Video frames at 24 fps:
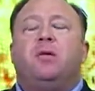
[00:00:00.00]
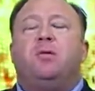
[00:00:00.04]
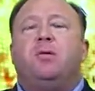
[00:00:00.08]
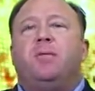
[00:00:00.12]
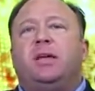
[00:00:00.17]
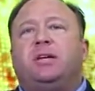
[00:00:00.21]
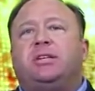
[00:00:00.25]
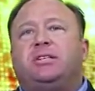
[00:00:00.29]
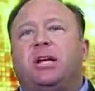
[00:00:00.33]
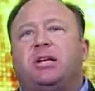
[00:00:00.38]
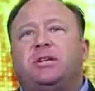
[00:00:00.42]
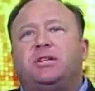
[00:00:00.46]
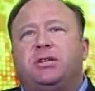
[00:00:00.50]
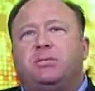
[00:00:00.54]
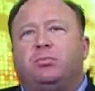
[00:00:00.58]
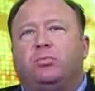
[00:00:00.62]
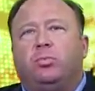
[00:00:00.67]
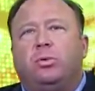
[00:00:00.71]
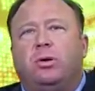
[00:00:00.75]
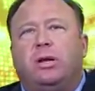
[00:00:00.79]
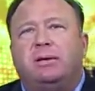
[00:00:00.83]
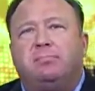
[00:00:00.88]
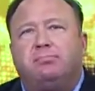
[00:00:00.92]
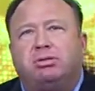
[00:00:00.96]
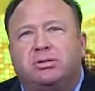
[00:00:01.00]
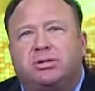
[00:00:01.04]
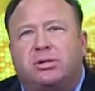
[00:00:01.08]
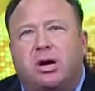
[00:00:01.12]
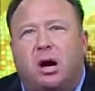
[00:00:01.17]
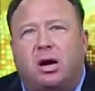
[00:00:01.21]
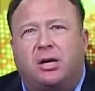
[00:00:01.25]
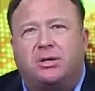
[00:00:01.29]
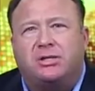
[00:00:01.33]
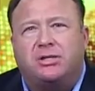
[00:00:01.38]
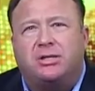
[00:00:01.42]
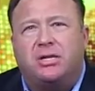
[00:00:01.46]
And they said some really
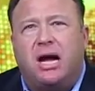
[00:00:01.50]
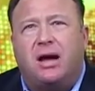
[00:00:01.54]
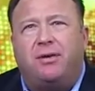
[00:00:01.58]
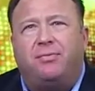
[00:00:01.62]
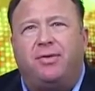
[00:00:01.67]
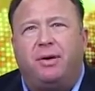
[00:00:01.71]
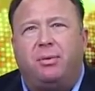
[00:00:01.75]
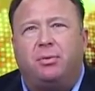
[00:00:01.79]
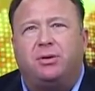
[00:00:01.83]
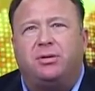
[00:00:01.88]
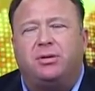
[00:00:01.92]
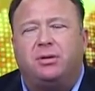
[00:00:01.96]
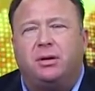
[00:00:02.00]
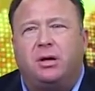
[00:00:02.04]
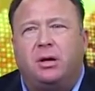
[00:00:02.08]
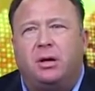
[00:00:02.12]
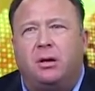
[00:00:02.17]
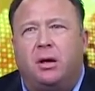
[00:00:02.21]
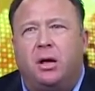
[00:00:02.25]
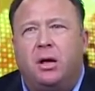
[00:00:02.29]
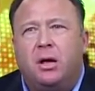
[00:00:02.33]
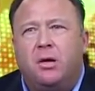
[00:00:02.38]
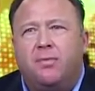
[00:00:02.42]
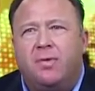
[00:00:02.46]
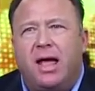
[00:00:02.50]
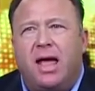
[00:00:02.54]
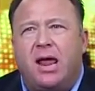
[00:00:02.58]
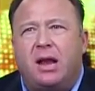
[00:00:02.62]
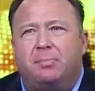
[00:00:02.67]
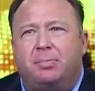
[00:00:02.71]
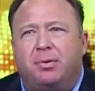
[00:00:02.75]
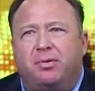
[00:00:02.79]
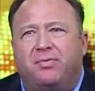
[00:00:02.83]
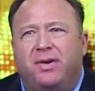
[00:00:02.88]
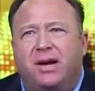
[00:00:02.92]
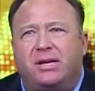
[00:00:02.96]
bizarre stuff. They
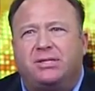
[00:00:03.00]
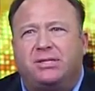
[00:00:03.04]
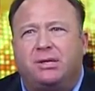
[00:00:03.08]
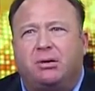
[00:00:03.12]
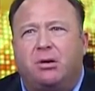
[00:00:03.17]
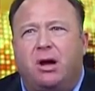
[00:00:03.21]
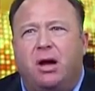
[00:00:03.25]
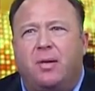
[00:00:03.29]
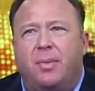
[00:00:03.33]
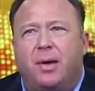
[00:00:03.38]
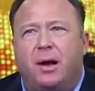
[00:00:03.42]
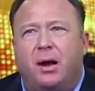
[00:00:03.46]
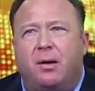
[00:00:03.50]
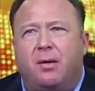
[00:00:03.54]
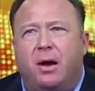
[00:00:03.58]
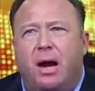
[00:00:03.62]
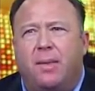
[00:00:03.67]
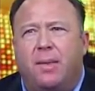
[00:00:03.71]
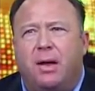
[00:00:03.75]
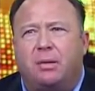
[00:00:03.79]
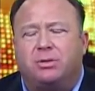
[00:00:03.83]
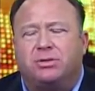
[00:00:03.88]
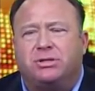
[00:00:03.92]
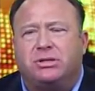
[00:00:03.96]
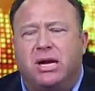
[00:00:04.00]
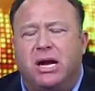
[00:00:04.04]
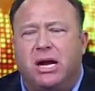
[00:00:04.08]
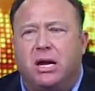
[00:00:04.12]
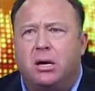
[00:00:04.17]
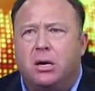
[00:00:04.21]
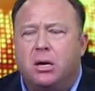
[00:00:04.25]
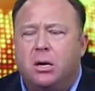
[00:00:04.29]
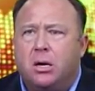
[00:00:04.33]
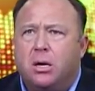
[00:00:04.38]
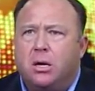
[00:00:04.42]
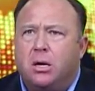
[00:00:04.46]
had a professor on there, and they were
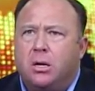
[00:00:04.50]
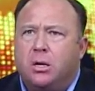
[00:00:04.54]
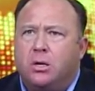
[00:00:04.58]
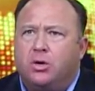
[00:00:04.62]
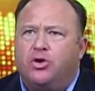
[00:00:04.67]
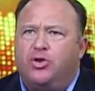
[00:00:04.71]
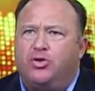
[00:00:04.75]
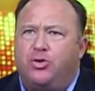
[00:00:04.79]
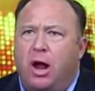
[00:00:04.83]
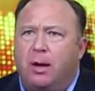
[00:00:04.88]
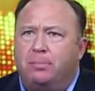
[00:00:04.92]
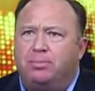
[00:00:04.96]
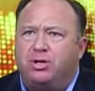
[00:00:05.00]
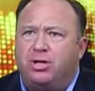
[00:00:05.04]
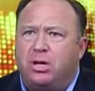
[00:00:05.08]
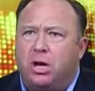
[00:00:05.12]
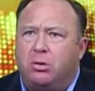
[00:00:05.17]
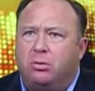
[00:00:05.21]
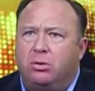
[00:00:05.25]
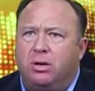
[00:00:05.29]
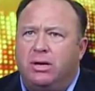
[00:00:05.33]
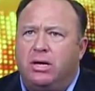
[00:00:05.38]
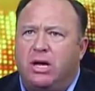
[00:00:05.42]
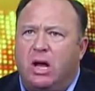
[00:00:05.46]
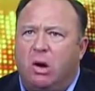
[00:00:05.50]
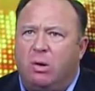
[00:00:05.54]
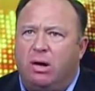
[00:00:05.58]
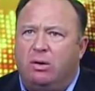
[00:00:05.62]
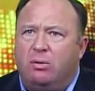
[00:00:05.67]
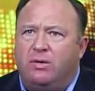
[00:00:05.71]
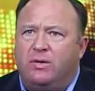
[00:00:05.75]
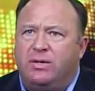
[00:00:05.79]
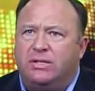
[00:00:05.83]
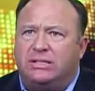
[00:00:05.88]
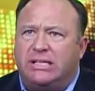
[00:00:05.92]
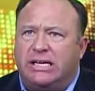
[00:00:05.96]
saying, Trump's only
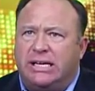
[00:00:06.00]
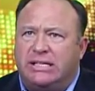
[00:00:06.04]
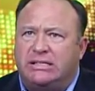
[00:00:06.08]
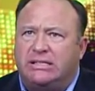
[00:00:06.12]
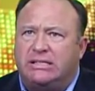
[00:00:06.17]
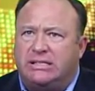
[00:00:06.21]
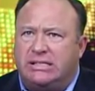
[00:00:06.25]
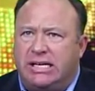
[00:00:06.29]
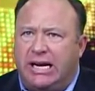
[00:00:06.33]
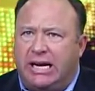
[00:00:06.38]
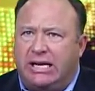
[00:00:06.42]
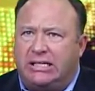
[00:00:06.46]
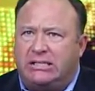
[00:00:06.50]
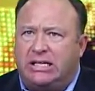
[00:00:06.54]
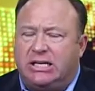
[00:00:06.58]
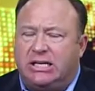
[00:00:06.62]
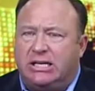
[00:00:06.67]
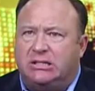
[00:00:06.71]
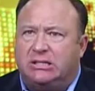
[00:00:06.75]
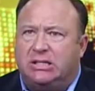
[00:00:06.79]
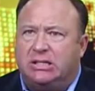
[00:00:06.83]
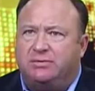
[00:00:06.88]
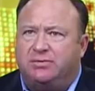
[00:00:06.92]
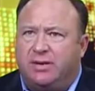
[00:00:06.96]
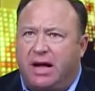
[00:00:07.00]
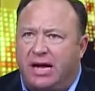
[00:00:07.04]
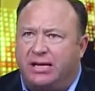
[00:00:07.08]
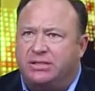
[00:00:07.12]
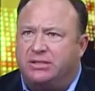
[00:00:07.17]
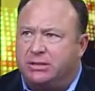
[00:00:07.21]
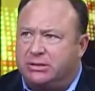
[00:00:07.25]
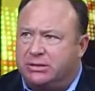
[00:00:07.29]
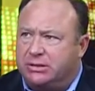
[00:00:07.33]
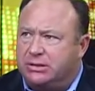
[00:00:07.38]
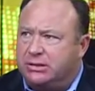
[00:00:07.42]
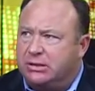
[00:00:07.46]
going with his instincts and his
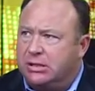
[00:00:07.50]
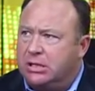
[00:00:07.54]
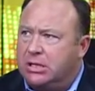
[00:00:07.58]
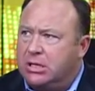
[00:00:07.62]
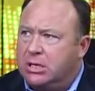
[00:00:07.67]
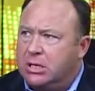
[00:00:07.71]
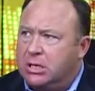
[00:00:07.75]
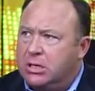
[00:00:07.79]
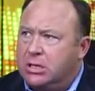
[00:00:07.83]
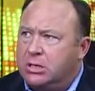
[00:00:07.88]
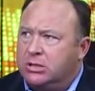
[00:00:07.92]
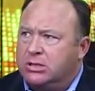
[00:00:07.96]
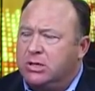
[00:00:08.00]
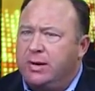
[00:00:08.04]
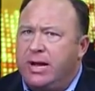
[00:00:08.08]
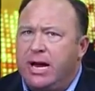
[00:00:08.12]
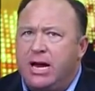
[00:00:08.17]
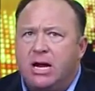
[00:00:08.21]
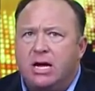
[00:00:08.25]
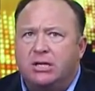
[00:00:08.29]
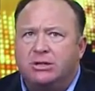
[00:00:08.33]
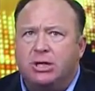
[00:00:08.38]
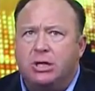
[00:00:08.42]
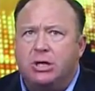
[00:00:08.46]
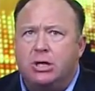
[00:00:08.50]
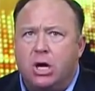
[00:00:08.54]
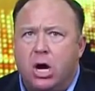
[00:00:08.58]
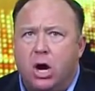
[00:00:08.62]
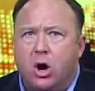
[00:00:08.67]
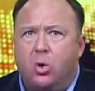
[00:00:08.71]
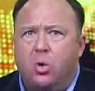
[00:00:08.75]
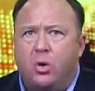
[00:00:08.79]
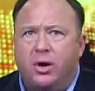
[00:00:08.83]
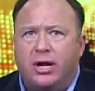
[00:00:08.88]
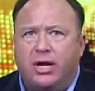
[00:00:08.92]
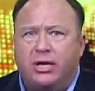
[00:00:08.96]
advisors. So he doesn't
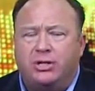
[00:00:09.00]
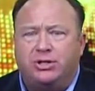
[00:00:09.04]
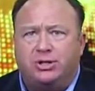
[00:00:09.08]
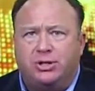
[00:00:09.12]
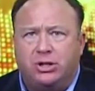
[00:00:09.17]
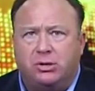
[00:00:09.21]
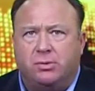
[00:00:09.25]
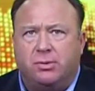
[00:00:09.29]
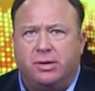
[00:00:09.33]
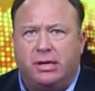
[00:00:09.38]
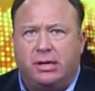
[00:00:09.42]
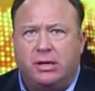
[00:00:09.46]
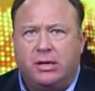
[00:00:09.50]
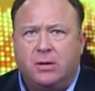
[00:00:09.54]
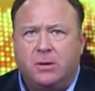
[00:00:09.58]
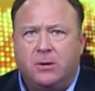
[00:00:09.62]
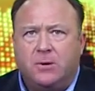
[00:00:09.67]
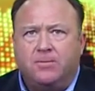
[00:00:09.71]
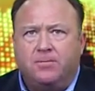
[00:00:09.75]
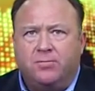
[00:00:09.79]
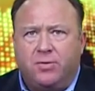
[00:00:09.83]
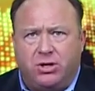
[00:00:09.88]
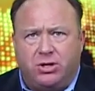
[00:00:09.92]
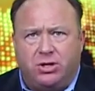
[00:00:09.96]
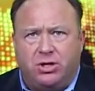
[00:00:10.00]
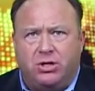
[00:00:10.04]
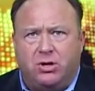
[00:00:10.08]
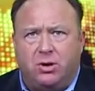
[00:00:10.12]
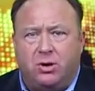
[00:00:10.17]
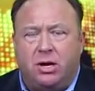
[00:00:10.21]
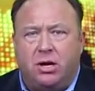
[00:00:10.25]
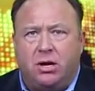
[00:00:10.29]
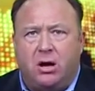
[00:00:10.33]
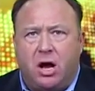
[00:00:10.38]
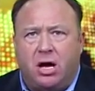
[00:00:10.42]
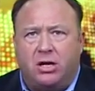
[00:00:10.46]
know what he's doing. This is
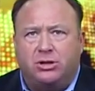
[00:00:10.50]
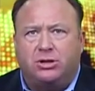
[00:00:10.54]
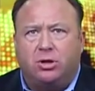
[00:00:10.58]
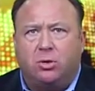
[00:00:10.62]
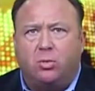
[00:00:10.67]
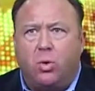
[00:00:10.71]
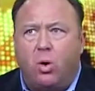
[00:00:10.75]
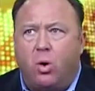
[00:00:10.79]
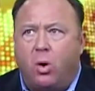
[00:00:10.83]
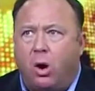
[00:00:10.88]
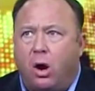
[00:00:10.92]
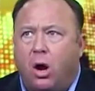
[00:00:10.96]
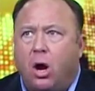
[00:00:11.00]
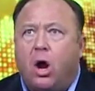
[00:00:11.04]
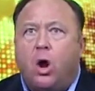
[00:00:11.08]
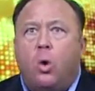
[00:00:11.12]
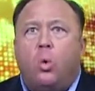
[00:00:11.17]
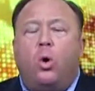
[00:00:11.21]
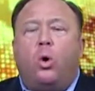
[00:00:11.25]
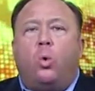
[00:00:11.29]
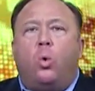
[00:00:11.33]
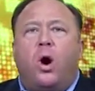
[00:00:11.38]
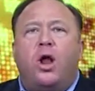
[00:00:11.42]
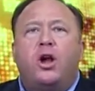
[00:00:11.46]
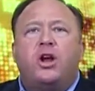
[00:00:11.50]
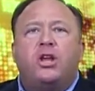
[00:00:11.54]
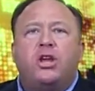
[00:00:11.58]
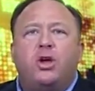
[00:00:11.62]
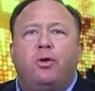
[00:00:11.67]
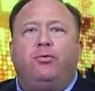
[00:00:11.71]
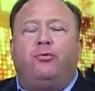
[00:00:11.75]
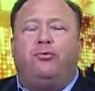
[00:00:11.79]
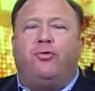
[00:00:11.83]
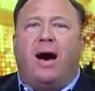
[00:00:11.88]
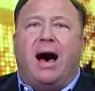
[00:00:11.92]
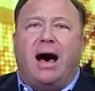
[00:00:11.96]
going to cause a war. Well, what are
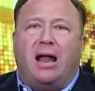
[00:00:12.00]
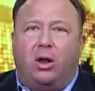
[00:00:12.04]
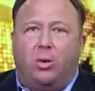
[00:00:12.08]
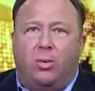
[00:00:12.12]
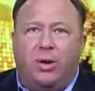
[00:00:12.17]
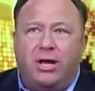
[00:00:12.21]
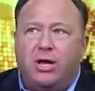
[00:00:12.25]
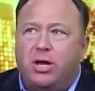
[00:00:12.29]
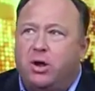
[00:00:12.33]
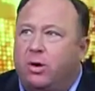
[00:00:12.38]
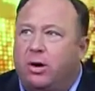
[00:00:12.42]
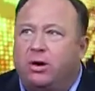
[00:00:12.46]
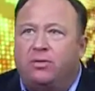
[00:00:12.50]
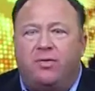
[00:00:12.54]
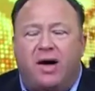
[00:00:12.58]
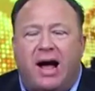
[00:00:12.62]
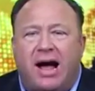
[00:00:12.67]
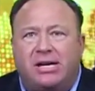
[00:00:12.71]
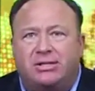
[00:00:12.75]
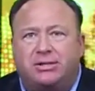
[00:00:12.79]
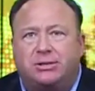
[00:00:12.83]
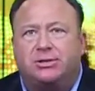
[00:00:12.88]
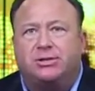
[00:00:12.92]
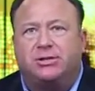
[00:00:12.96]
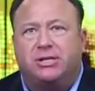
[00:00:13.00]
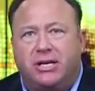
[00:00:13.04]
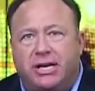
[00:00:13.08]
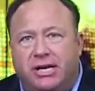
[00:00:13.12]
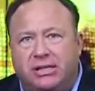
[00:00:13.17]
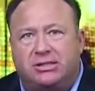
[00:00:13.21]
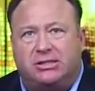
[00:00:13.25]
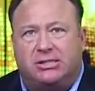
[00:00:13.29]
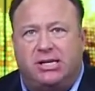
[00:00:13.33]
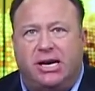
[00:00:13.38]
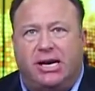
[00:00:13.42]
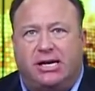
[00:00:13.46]
you following, your advisors
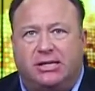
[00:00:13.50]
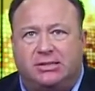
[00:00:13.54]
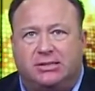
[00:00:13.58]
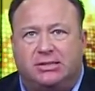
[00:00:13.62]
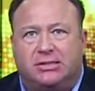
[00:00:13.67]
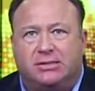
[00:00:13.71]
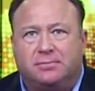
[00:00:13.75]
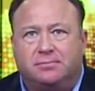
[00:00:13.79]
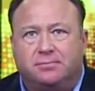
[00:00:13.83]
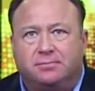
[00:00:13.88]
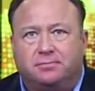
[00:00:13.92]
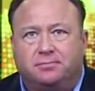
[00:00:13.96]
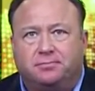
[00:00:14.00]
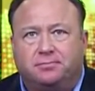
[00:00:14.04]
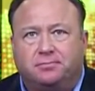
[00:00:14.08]
and instincts?